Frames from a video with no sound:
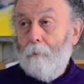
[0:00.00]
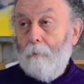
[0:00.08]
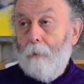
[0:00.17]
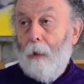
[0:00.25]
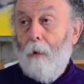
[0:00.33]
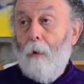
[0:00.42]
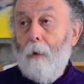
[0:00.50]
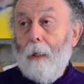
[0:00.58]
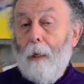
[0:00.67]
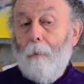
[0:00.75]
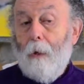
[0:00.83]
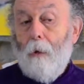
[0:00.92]
They all
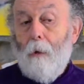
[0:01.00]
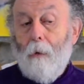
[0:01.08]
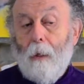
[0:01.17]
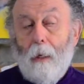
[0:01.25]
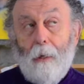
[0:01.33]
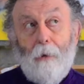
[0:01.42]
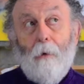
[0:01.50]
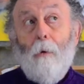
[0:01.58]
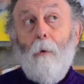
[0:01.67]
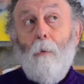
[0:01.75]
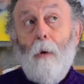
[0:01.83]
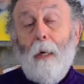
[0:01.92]
came along in their
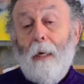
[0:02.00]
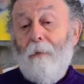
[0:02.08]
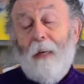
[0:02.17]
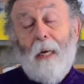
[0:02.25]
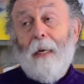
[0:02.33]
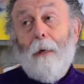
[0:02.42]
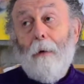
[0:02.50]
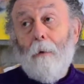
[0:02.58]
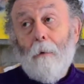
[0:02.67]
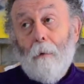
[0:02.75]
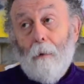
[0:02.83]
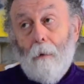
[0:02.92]
own way. Even Hitler,
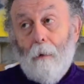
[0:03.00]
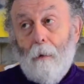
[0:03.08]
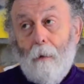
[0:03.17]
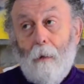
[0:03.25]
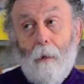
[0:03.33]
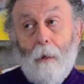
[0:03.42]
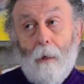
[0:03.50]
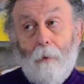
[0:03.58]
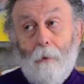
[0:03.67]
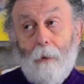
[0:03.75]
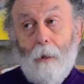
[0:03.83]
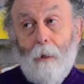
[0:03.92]

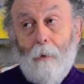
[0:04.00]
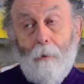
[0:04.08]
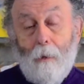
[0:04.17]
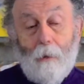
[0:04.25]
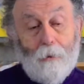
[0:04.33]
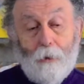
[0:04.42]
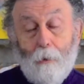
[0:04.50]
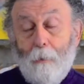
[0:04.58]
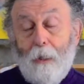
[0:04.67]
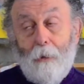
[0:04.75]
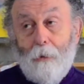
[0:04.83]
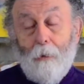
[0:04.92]
you know,
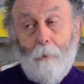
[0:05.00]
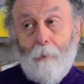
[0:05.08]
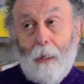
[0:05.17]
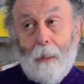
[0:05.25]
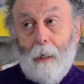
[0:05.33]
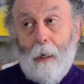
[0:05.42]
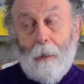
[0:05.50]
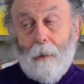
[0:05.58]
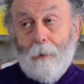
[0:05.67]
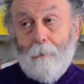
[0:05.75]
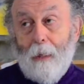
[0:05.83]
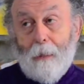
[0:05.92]
Germany thought, my God,
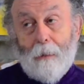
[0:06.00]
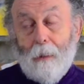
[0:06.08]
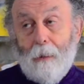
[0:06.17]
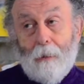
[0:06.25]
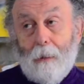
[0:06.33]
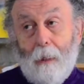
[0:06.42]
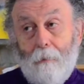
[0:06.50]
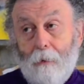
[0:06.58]
this man's going to save